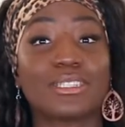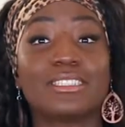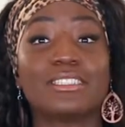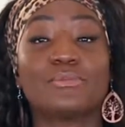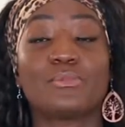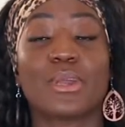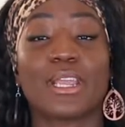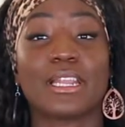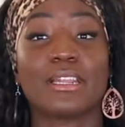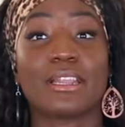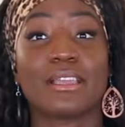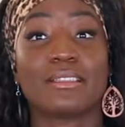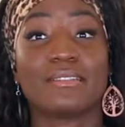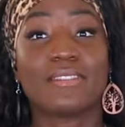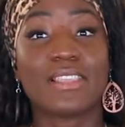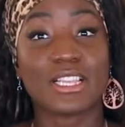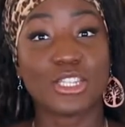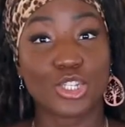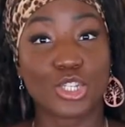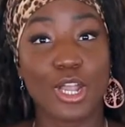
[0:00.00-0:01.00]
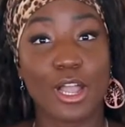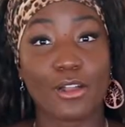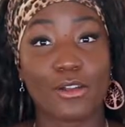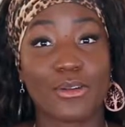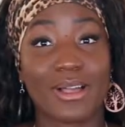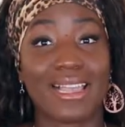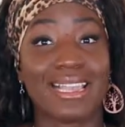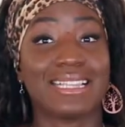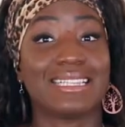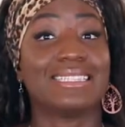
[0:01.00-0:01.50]
when this
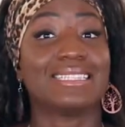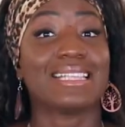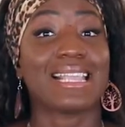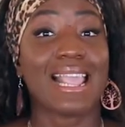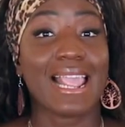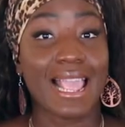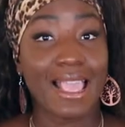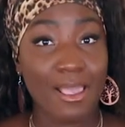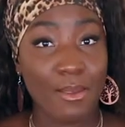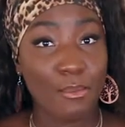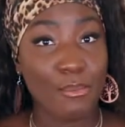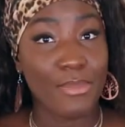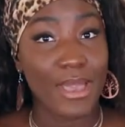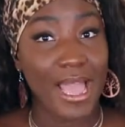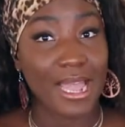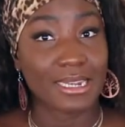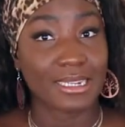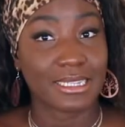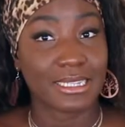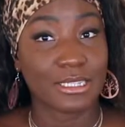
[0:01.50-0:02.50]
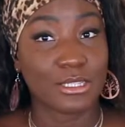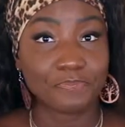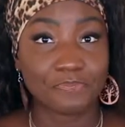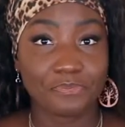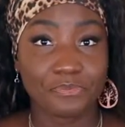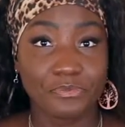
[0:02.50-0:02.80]
chakra is imbalanced,